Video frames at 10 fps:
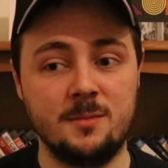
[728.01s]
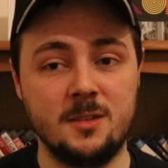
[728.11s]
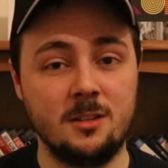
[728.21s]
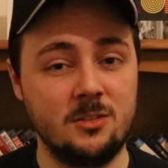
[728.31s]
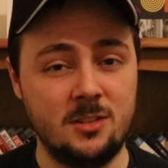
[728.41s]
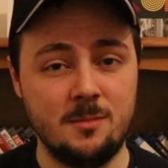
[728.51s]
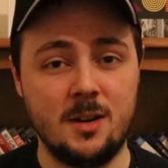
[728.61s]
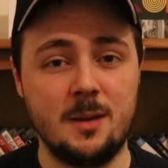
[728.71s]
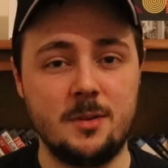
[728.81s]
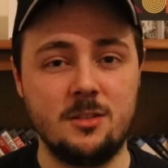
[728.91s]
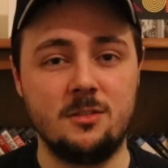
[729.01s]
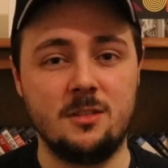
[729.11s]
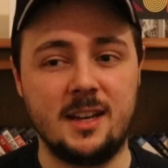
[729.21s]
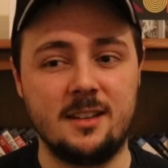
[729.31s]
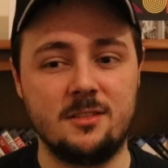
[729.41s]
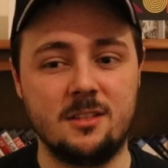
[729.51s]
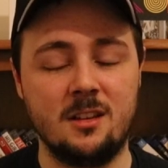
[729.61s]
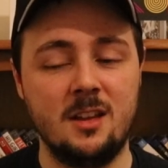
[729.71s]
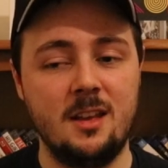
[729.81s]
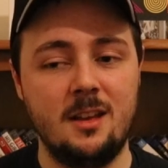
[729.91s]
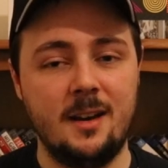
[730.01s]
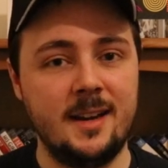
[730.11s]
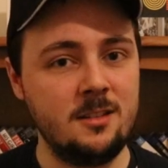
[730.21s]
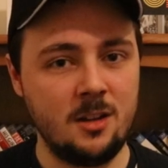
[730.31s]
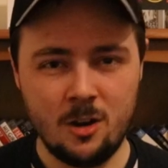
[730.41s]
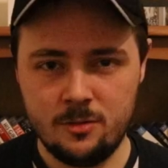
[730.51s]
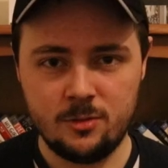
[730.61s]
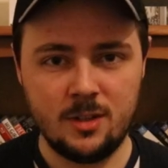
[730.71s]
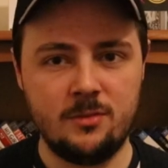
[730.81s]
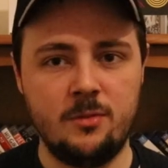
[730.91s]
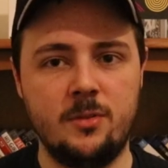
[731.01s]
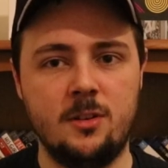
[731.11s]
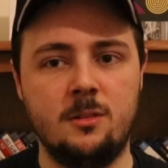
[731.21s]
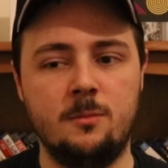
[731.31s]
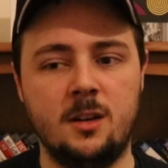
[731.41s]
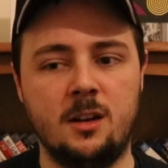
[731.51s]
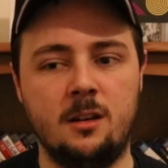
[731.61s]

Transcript: you know, just in my opinion, and I didn't overall love the film,